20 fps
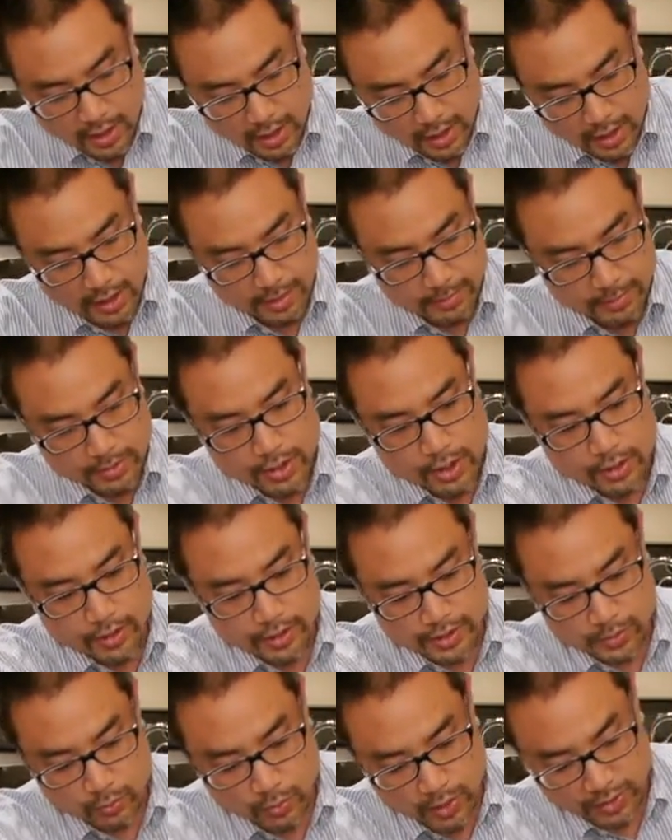
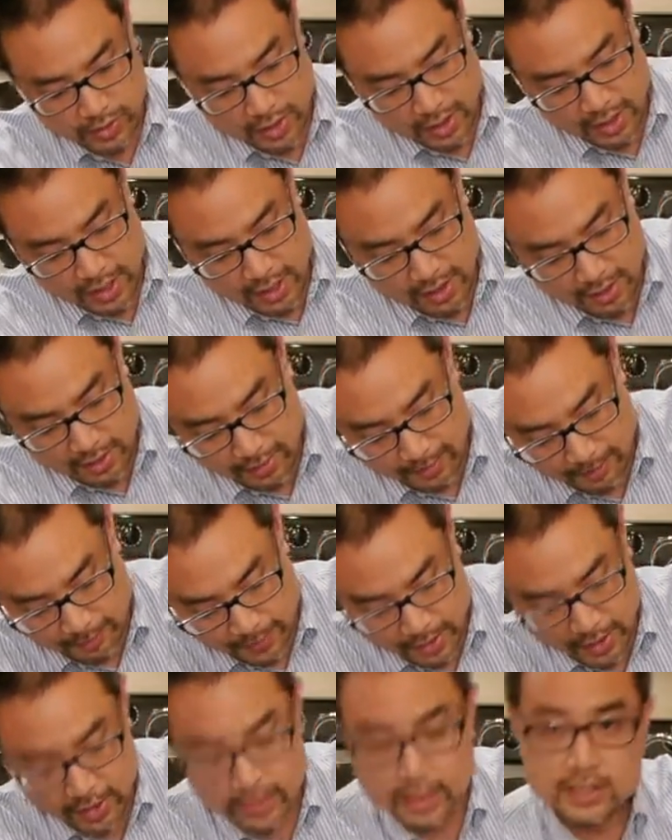Notice one thing
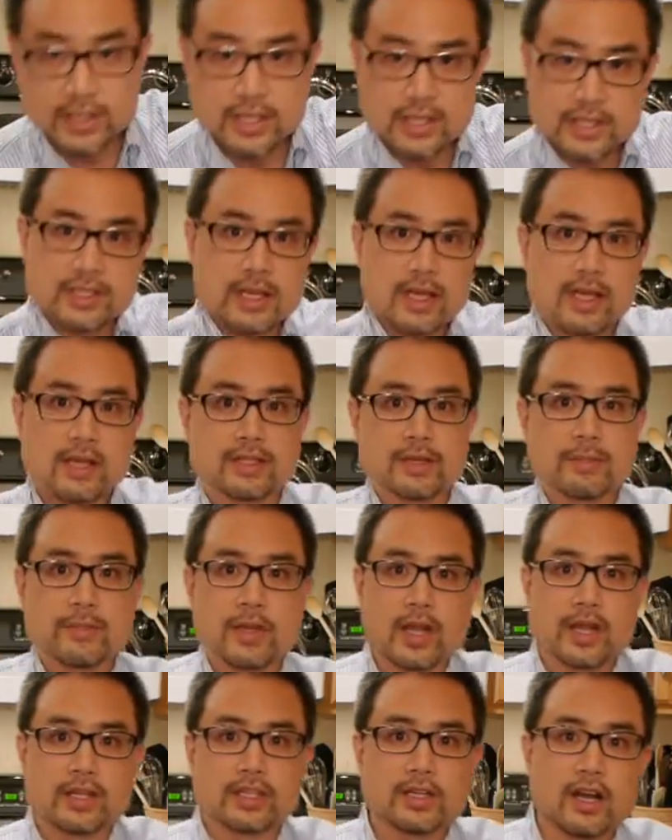here, and this is
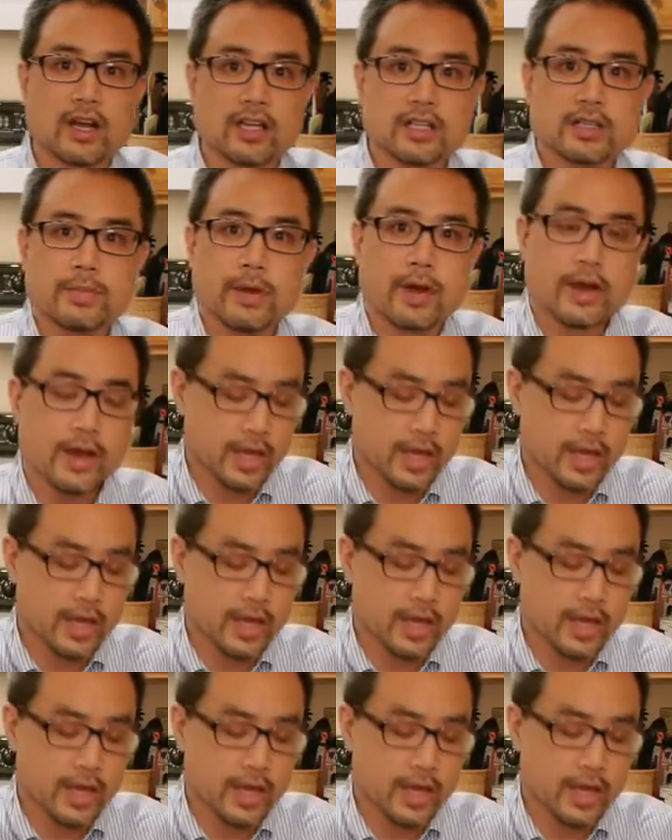something I talked about